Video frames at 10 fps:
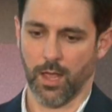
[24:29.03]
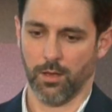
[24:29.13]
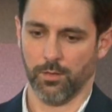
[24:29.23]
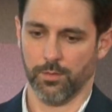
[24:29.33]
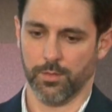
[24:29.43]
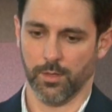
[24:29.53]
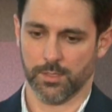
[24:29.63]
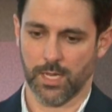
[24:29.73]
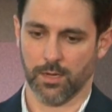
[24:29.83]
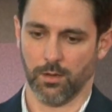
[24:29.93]
how the
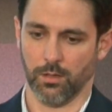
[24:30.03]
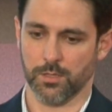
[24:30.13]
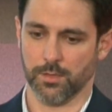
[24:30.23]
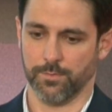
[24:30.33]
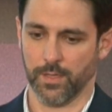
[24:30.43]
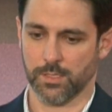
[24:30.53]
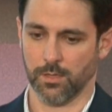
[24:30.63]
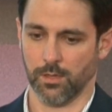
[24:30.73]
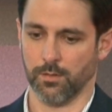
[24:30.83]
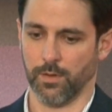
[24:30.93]
technology fits
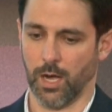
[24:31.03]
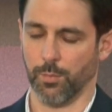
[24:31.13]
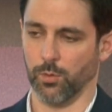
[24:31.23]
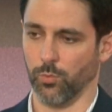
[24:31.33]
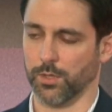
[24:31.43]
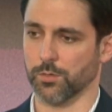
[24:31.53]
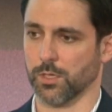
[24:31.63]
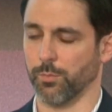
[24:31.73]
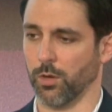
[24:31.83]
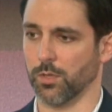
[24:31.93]
into the environment and what those
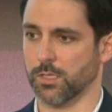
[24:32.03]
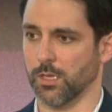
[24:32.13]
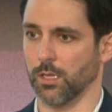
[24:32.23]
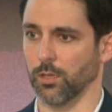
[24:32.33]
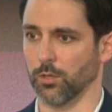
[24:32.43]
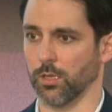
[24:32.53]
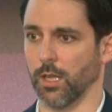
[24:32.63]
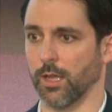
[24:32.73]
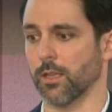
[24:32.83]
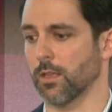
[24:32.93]
components need to look
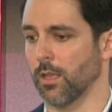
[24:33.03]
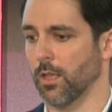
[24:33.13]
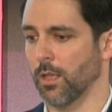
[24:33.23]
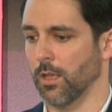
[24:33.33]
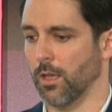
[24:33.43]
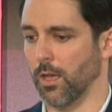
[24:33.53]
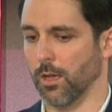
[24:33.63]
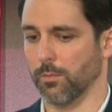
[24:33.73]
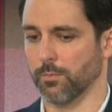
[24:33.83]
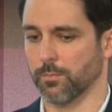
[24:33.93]
like,
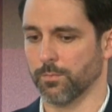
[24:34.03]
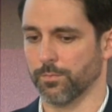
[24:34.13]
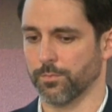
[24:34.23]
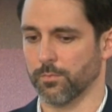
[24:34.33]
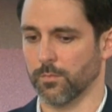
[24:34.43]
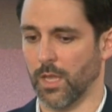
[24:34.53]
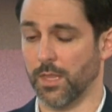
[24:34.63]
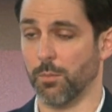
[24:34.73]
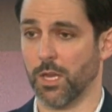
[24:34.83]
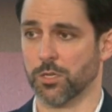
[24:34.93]

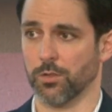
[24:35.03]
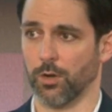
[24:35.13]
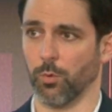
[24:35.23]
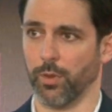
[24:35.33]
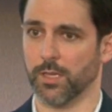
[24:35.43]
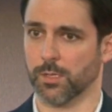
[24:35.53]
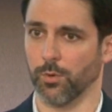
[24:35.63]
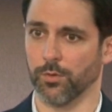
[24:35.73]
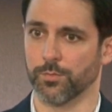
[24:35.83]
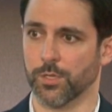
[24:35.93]
and then make sure they're
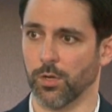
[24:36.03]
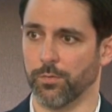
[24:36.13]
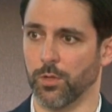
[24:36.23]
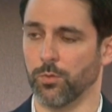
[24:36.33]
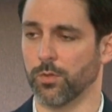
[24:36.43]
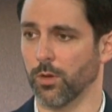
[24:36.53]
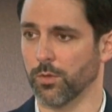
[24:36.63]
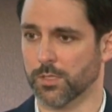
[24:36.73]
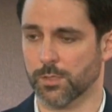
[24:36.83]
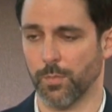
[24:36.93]
replaceable. So if you
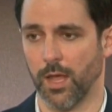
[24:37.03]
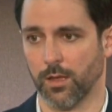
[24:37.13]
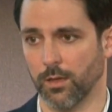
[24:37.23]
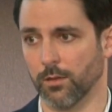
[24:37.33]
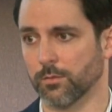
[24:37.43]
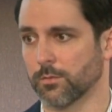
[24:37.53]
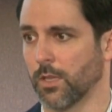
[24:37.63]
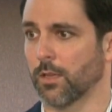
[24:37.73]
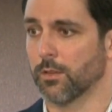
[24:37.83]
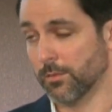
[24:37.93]
go and smack a
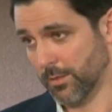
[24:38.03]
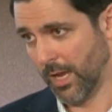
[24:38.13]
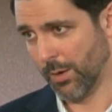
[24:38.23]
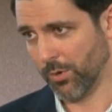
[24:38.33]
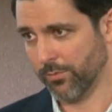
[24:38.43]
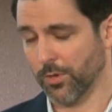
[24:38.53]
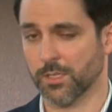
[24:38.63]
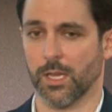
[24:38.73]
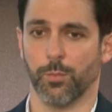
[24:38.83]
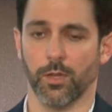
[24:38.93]
camera, for
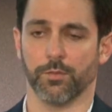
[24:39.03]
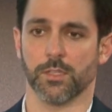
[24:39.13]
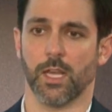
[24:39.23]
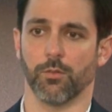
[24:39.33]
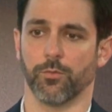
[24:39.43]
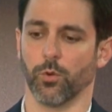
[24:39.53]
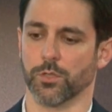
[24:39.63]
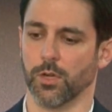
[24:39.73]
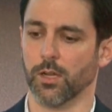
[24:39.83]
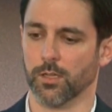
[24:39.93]
example, off the side of a
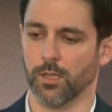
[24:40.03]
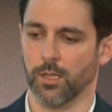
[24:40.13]
fork truck,